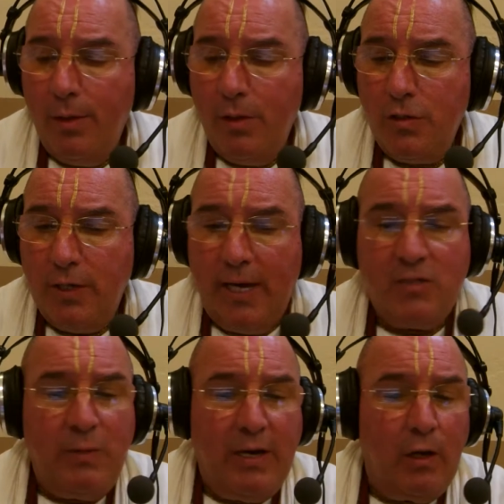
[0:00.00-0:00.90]
She has
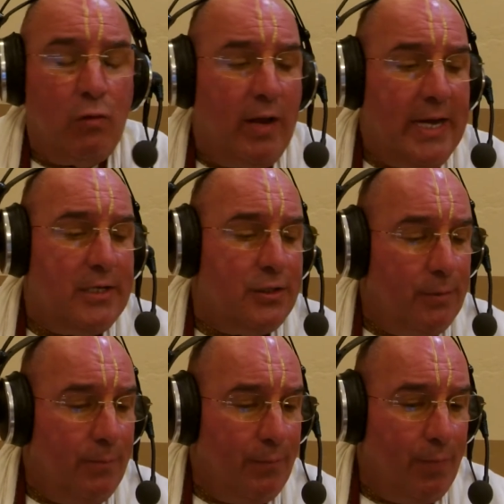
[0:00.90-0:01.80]
been a great
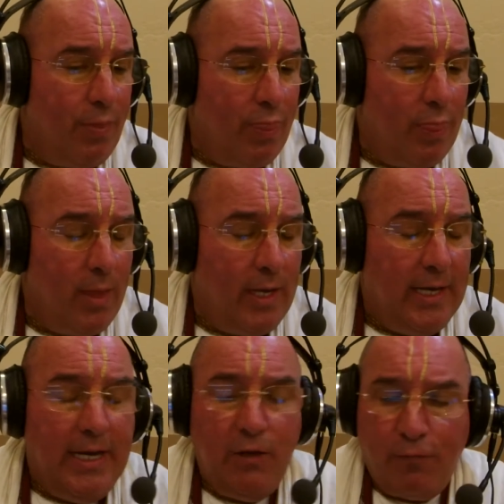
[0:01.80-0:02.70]

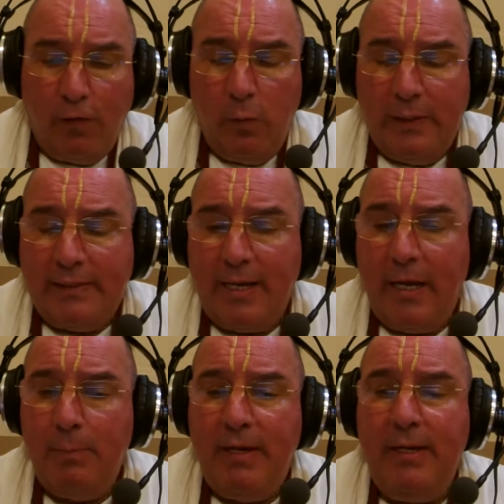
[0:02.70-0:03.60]
influence
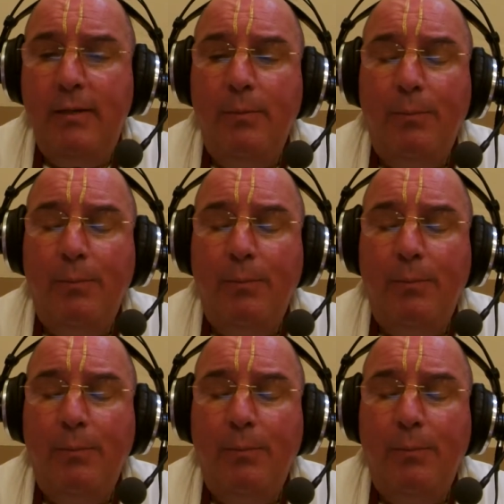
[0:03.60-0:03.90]
on me.